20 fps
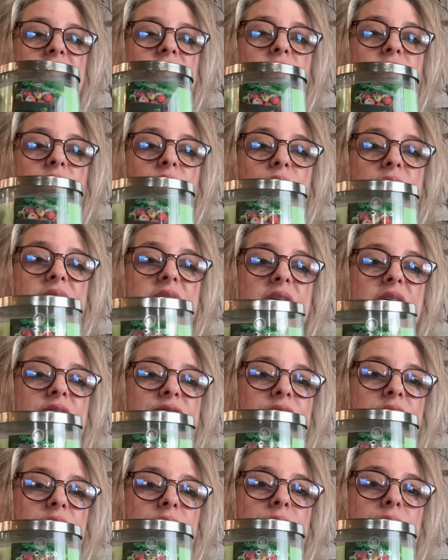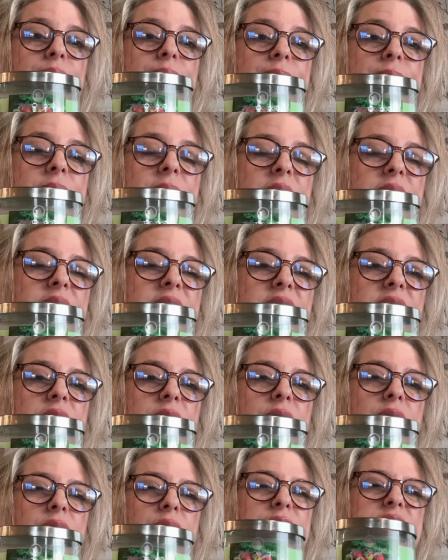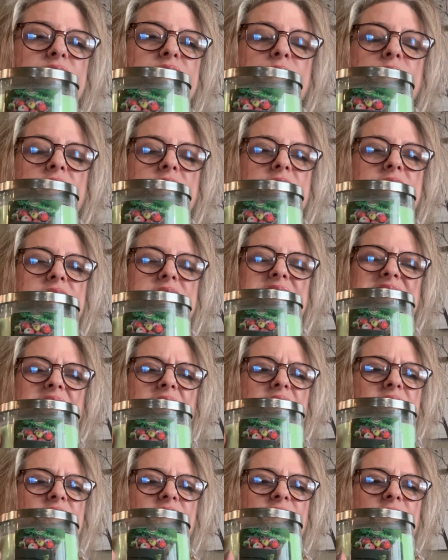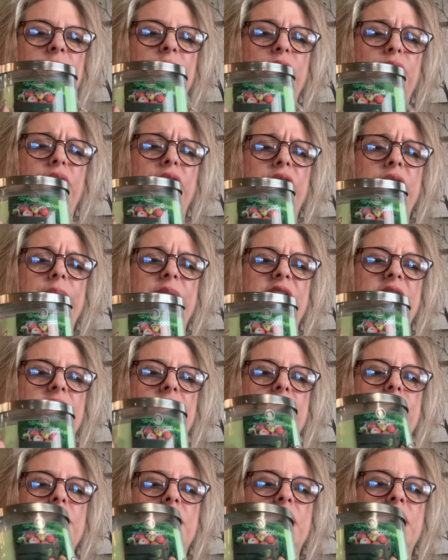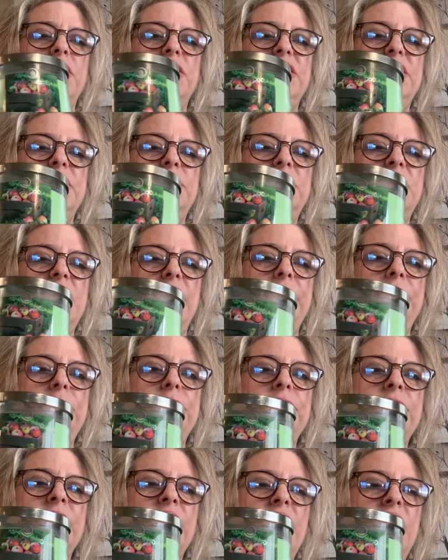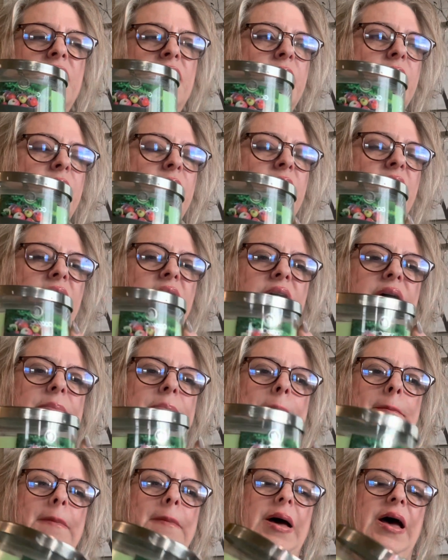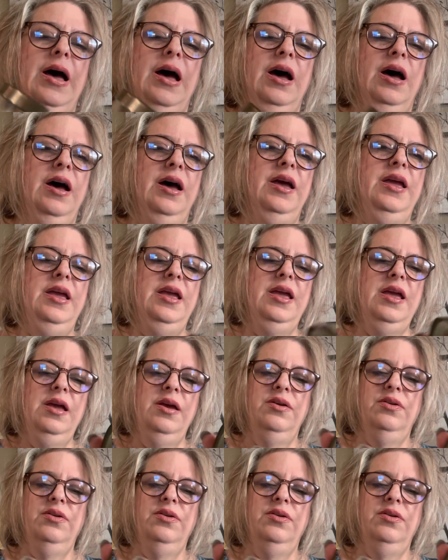know it went out for, it was released end of February, beginning of March sometime. I